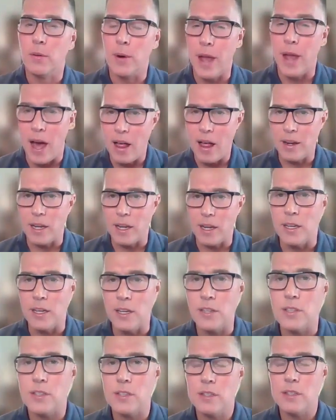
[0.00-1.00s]
The
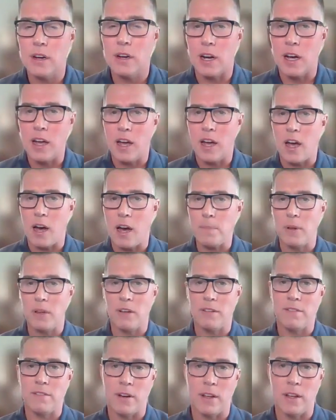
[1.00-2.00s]
reality is a
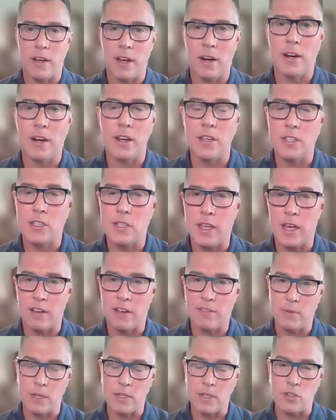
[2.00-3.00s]
couple of areas
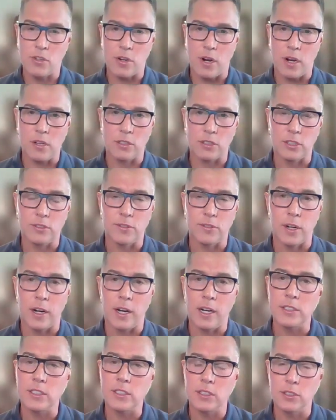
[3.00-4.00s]
that have been struggles
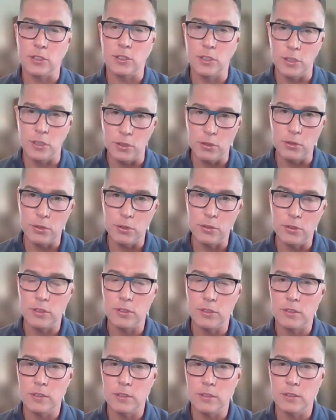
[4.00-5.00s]
for us
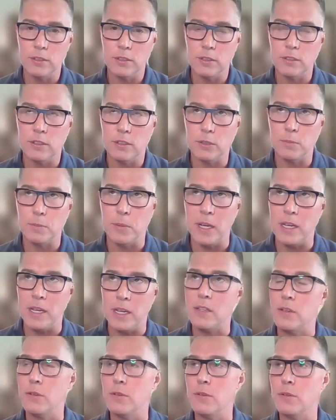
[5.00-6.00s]
do
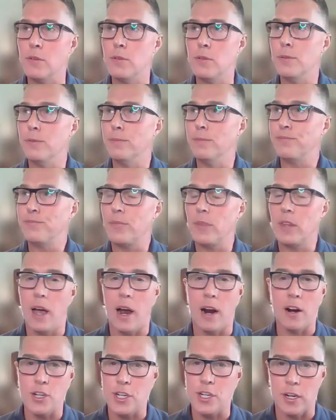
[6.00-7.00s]
speak to
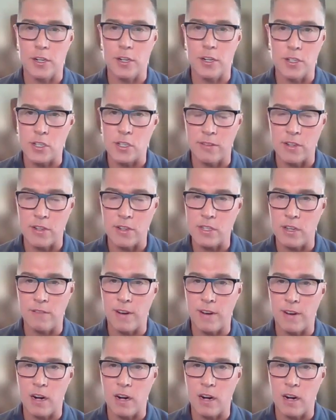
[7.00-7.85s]
our shared service